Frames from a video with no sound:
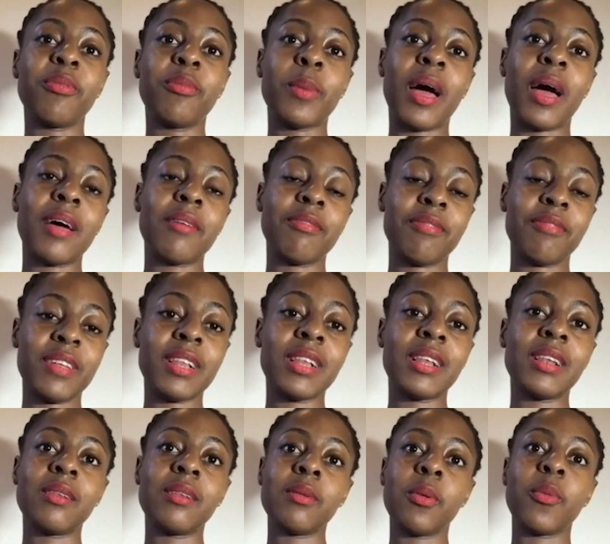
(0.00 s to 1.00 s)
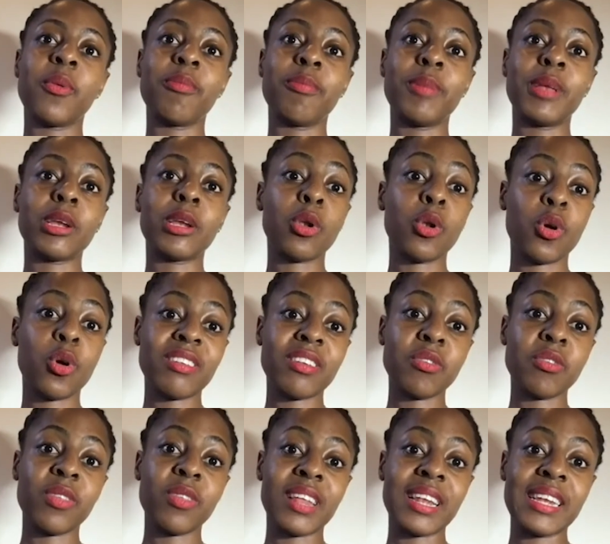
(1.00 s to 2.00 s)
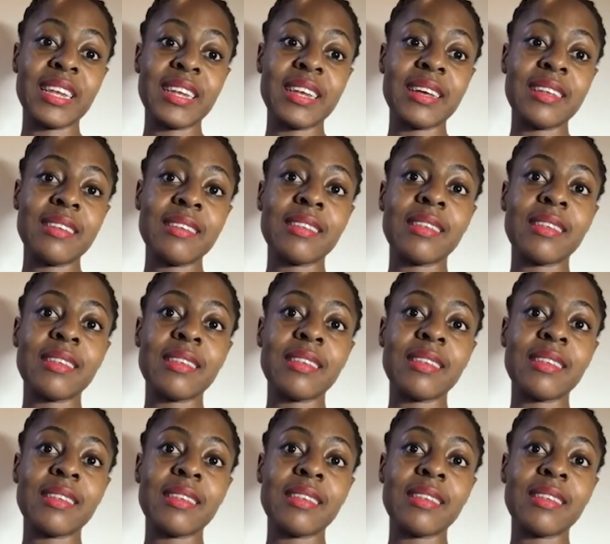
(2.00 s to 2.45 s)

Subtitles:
I feel we've been closer to the leaders.